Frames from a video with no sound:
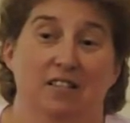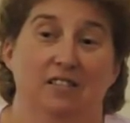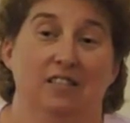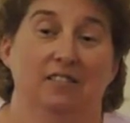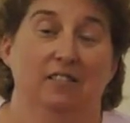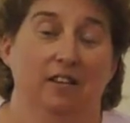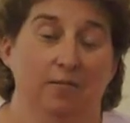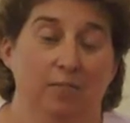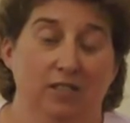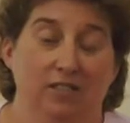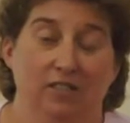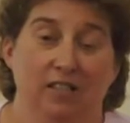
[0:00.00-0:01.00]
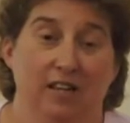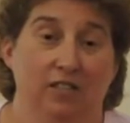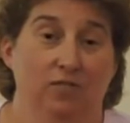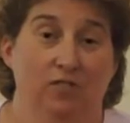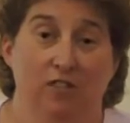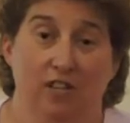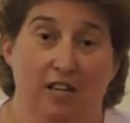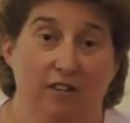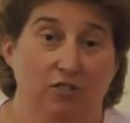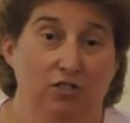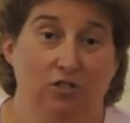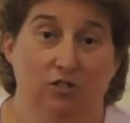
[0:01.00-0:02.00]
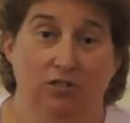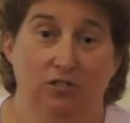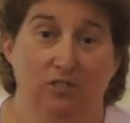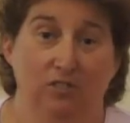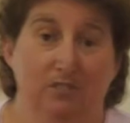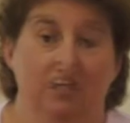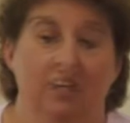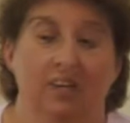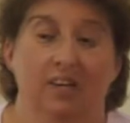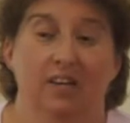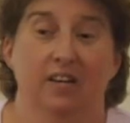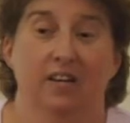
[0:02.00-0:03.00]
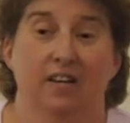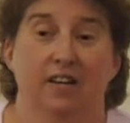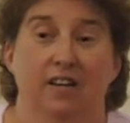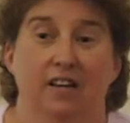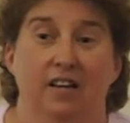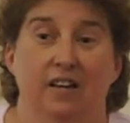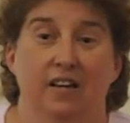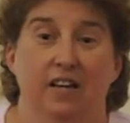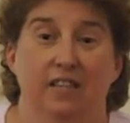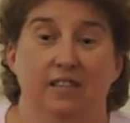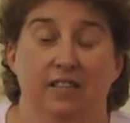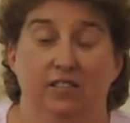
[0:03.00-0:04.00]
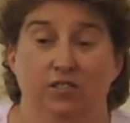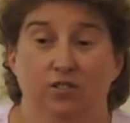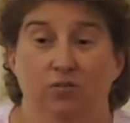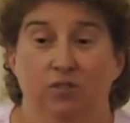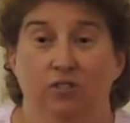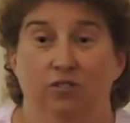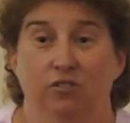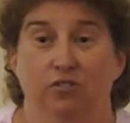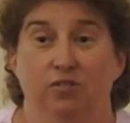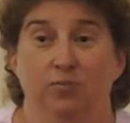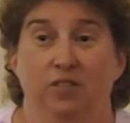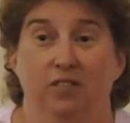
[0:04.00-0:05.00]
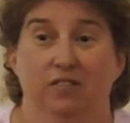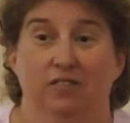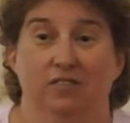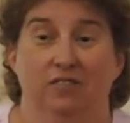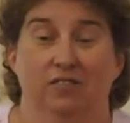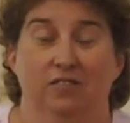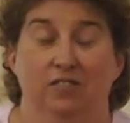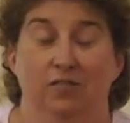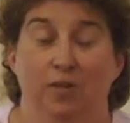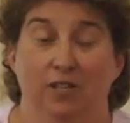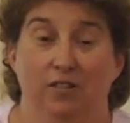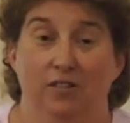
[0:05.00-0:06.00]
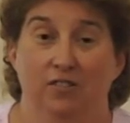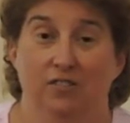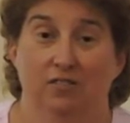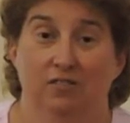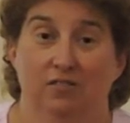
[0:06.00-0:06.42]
that led me to the Gospel Lighthouse Church. And then Sue introduced me to my cousin.